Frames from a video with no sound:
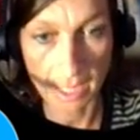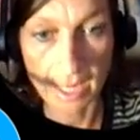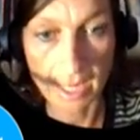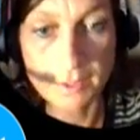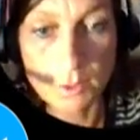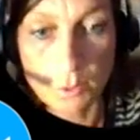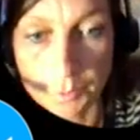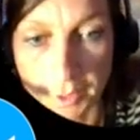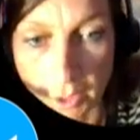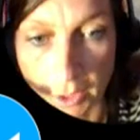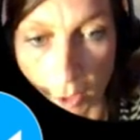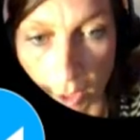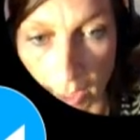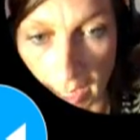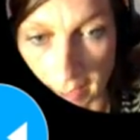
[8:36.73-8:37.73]
as you
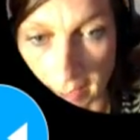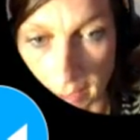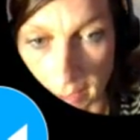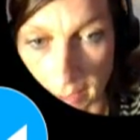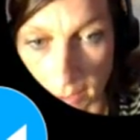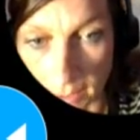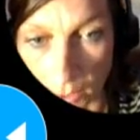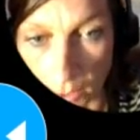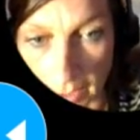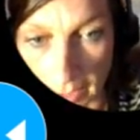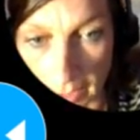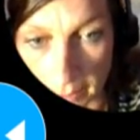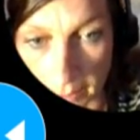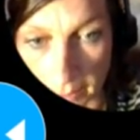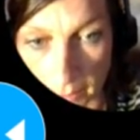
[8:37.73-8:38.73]
recall us talking.